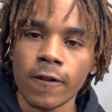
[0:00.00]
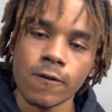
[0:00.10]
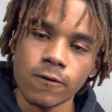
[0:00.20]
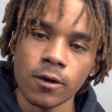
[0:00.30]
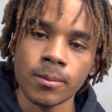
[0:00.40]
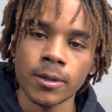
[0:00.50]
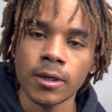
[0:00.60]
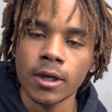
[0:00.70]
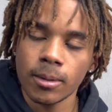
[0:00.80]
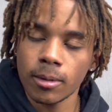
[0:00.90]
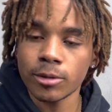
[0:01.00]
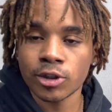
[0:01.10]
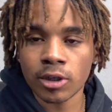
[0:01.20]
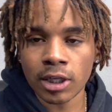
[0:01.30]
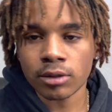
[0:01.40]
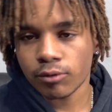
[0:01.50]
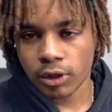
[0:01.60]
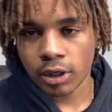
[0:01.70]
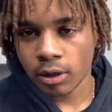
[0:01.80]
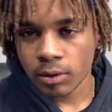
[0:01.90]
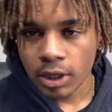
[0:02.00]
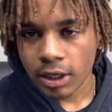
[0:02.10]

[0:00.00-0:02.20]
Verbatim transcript: You feel me? But be sure to like the video,